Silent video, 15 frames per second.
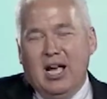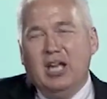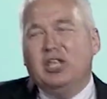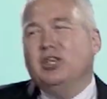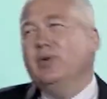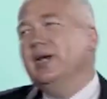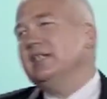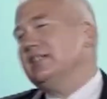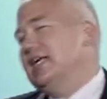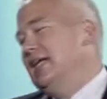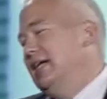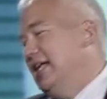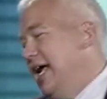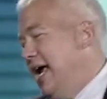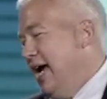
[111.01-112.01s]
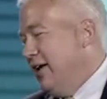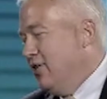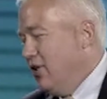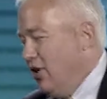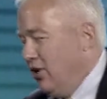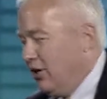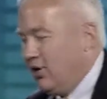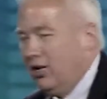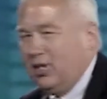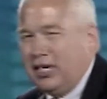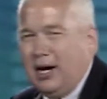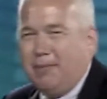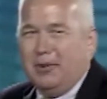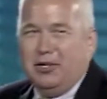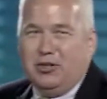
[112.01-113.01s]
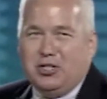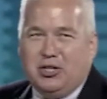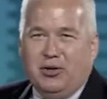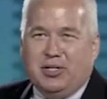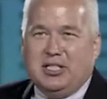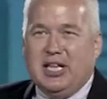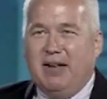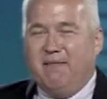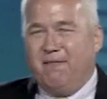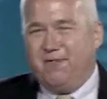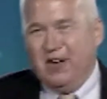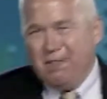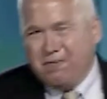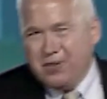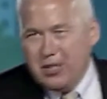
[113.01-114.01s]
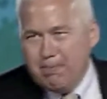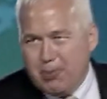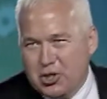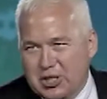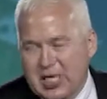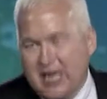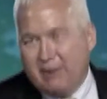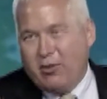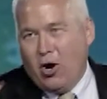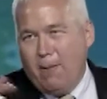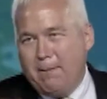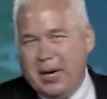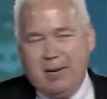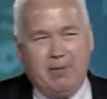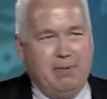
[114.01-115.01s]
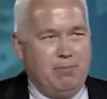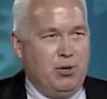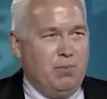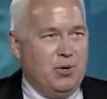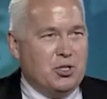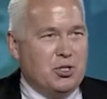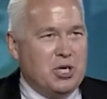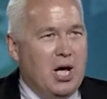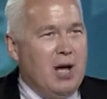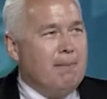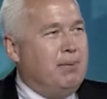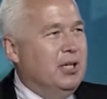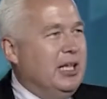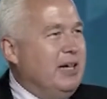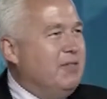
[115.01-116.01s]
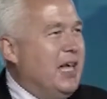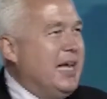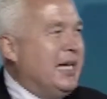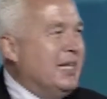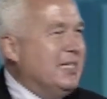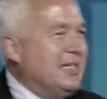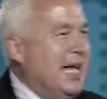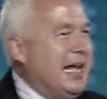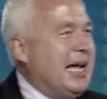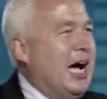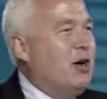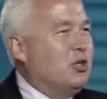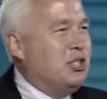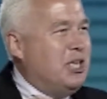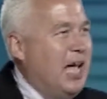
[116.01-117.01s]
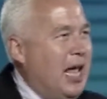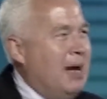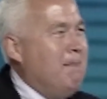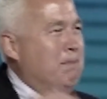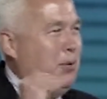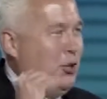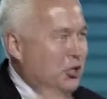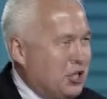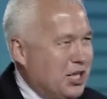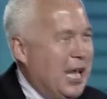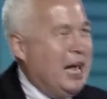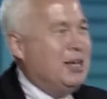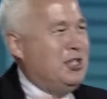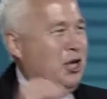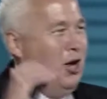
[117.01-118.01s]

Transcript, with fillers: USA Today had an article a couple years ago. It said 50% of all baby boomers believe they can take out 10%